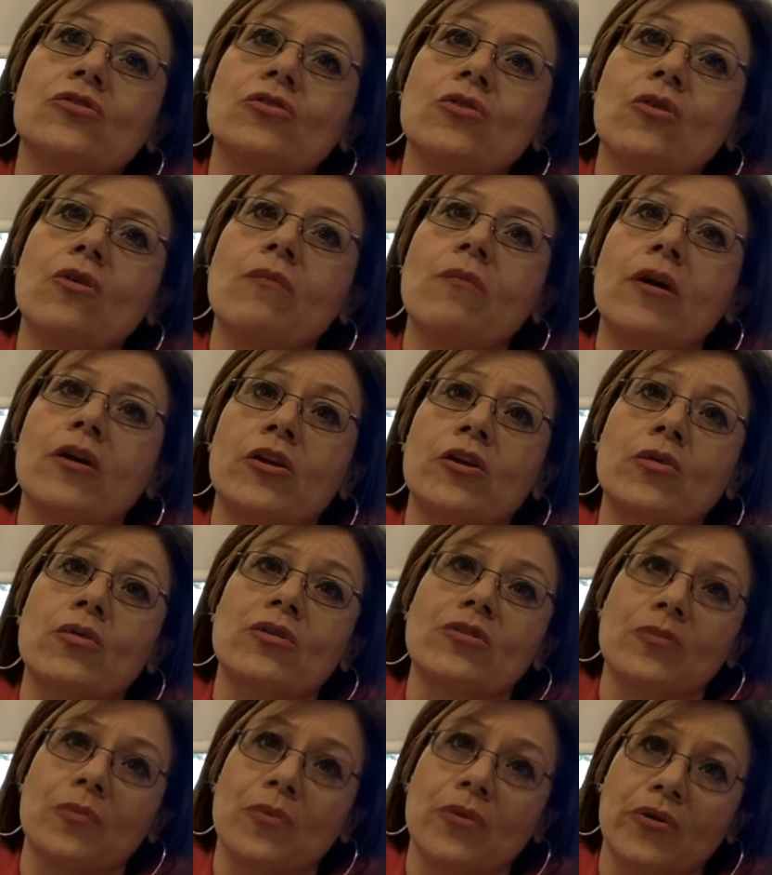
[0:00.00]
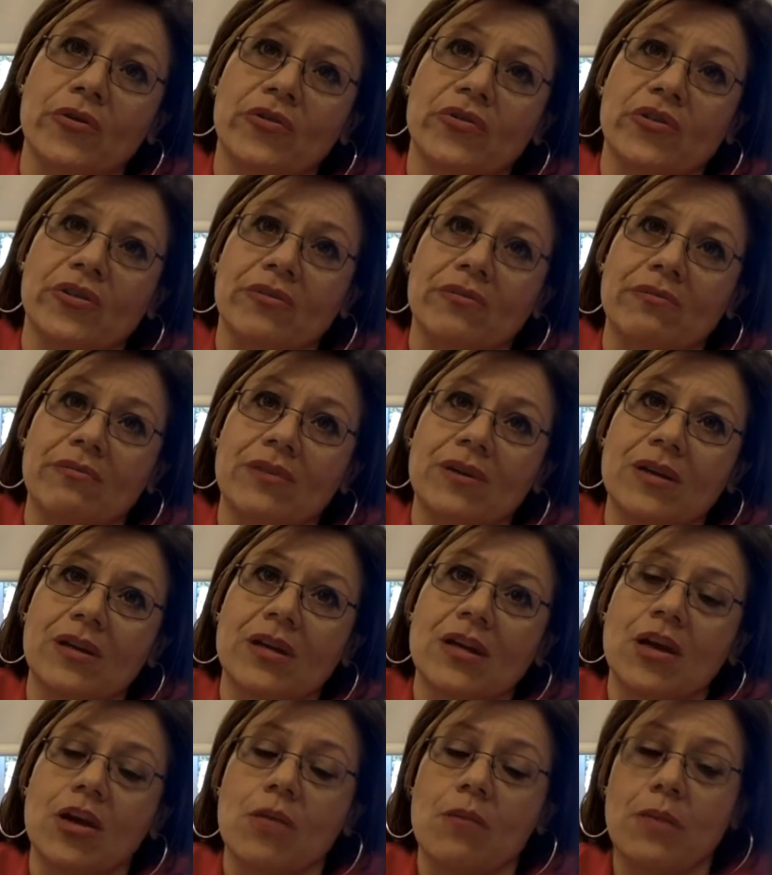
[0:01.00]
know about you as a person?
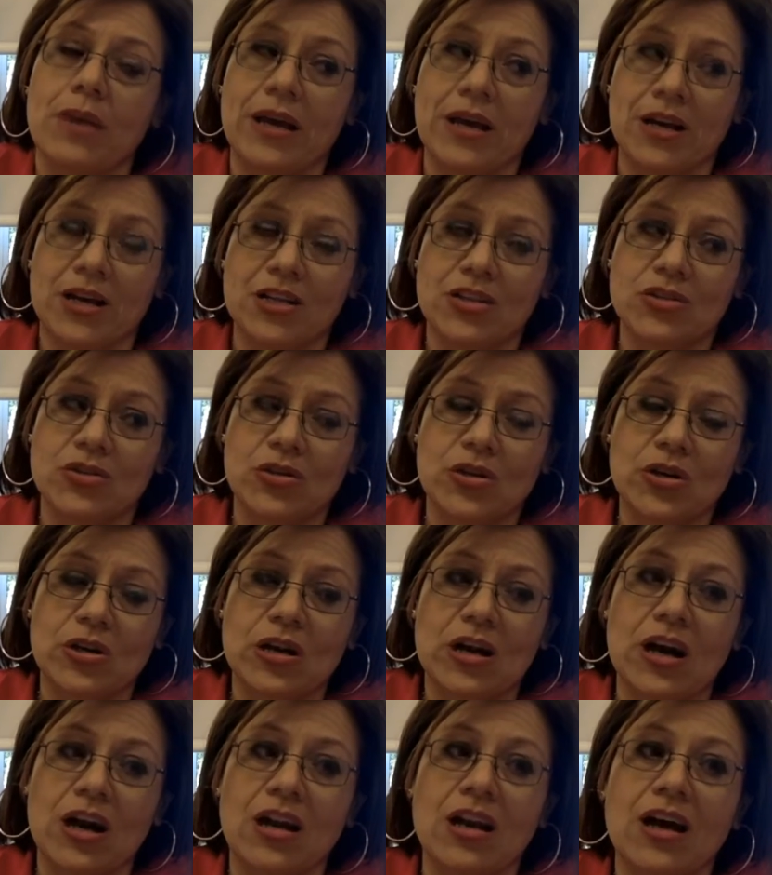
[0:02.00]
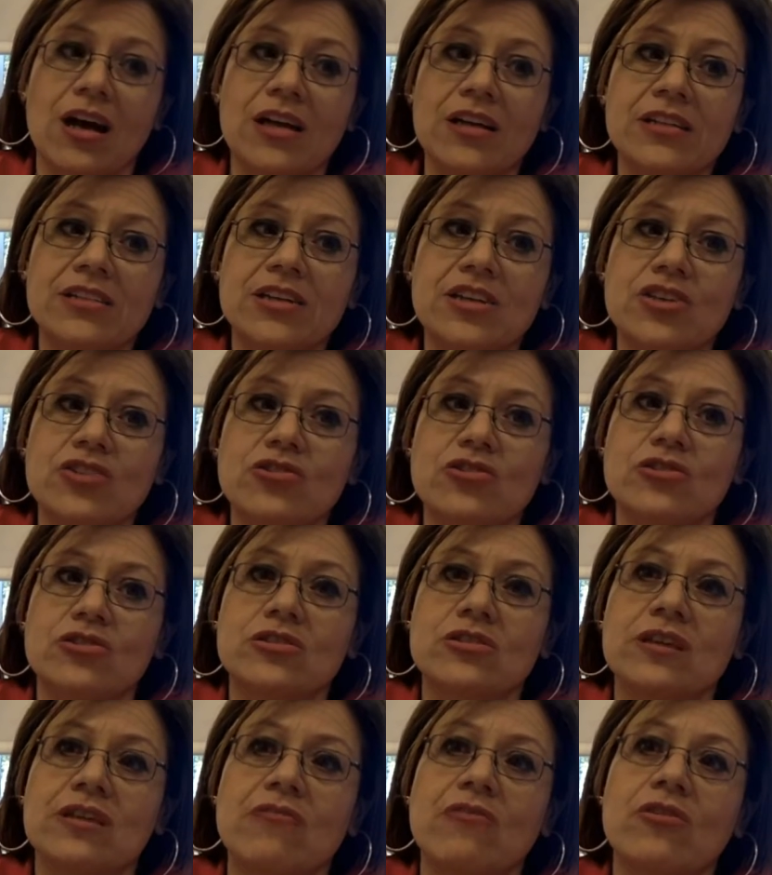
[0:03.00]
Because a lot of teachers
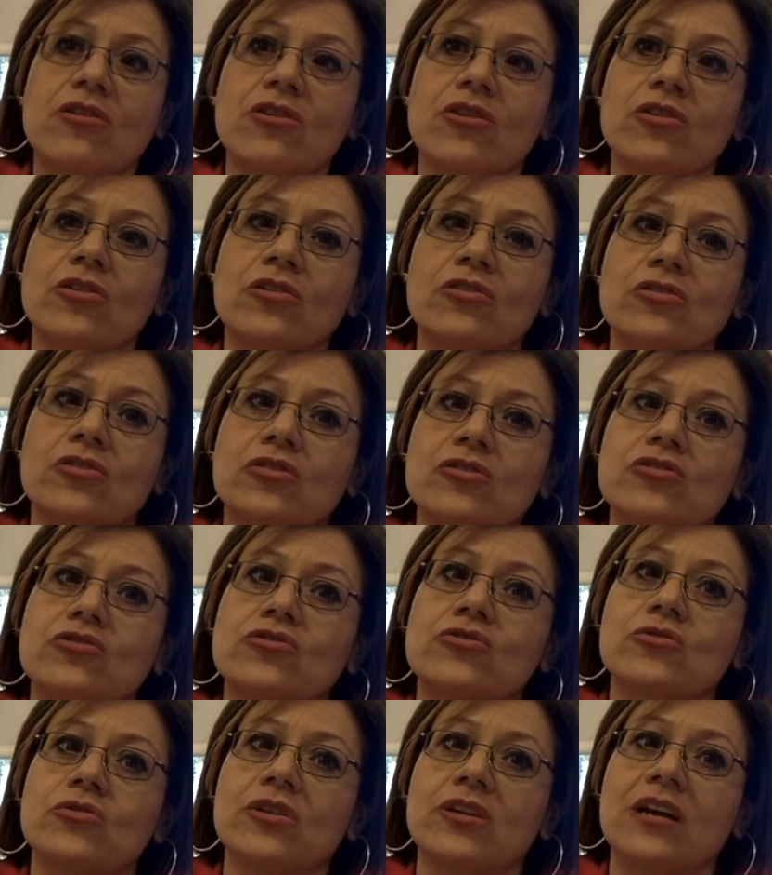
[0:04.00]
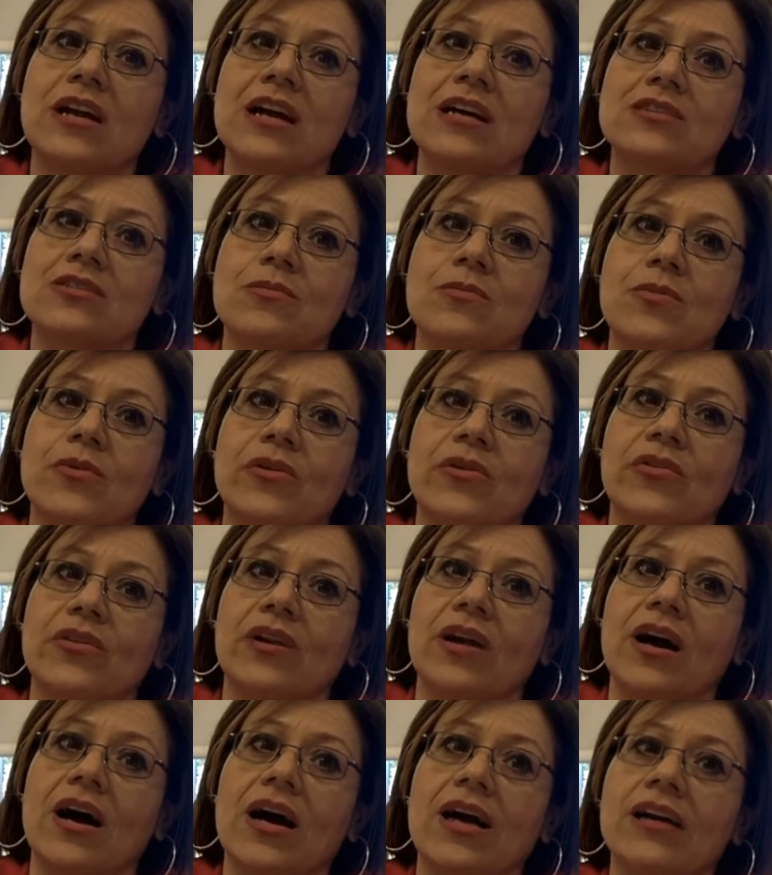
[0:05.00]
never learn their student as a person.
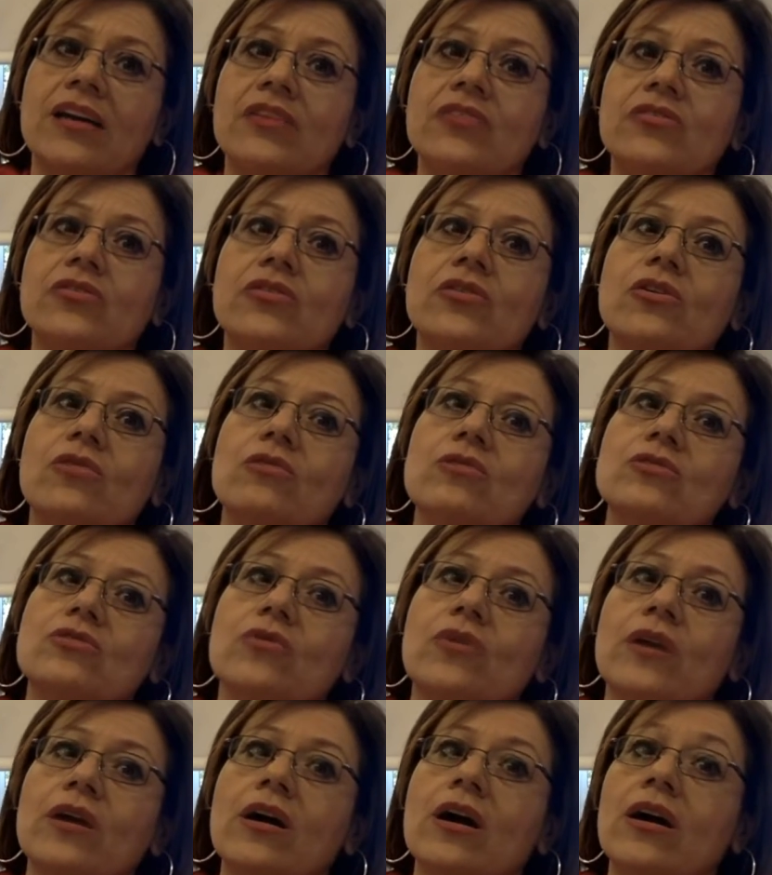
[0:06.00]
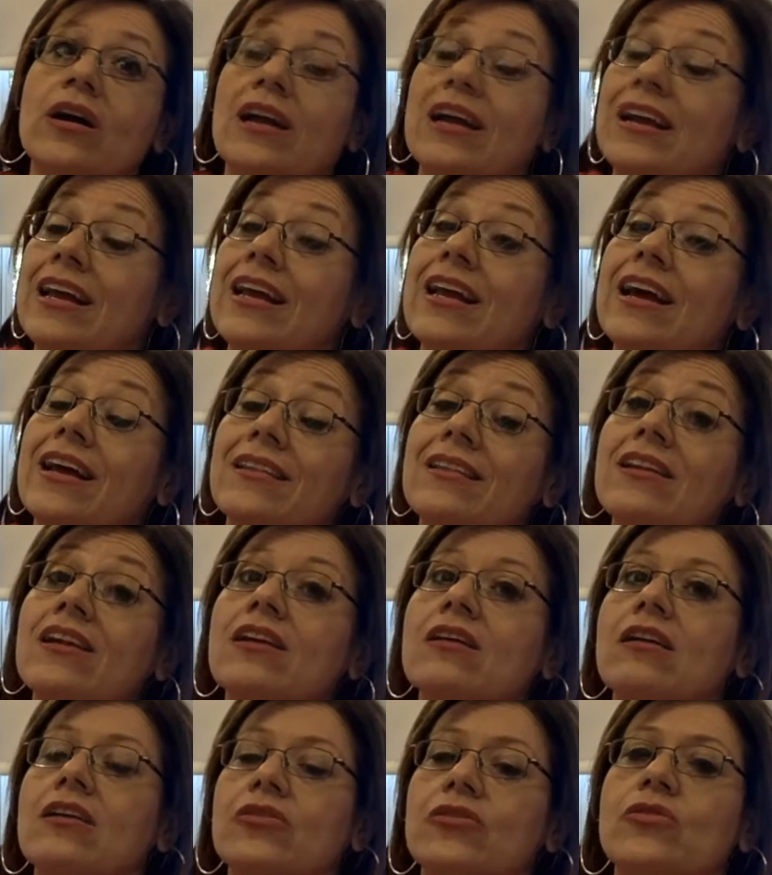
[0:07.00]
I need to know what's going on. And I get that a
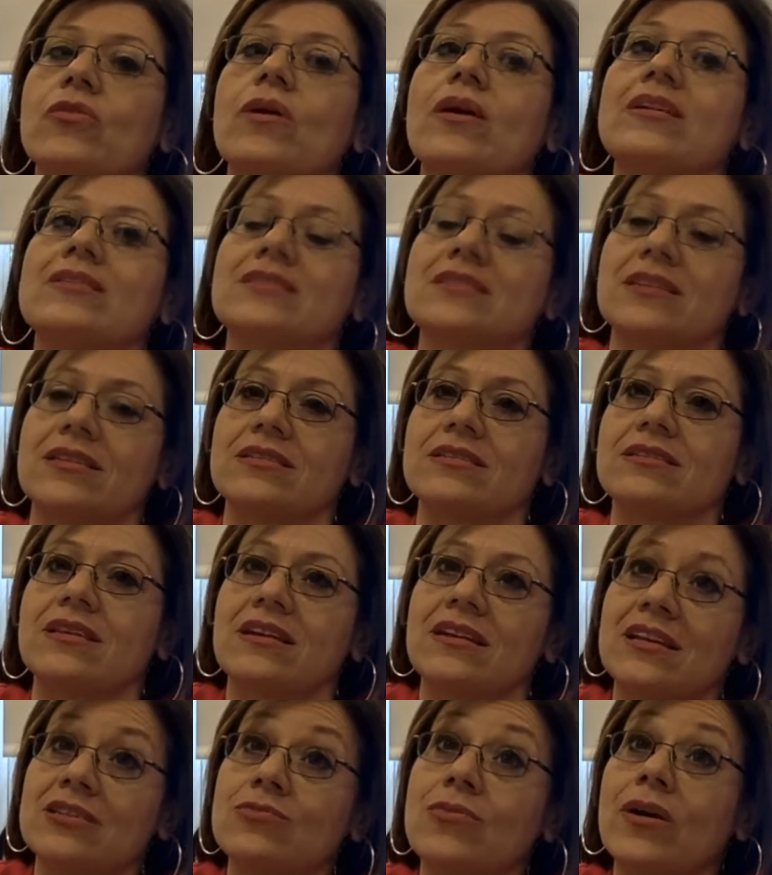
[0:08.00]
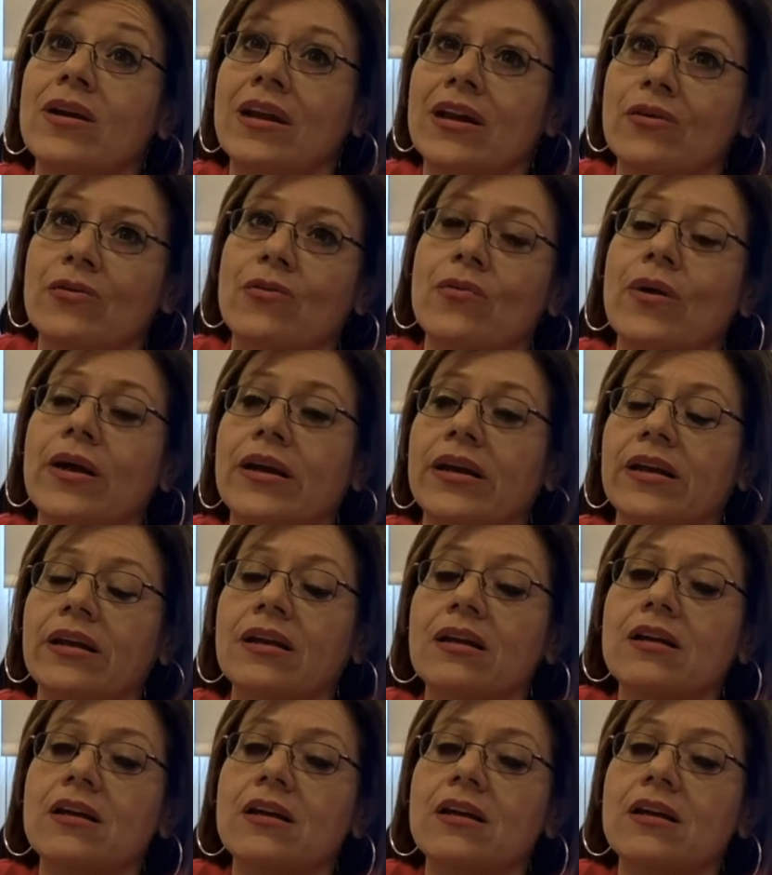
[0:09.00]
lot through essays. And that's why I like the writing.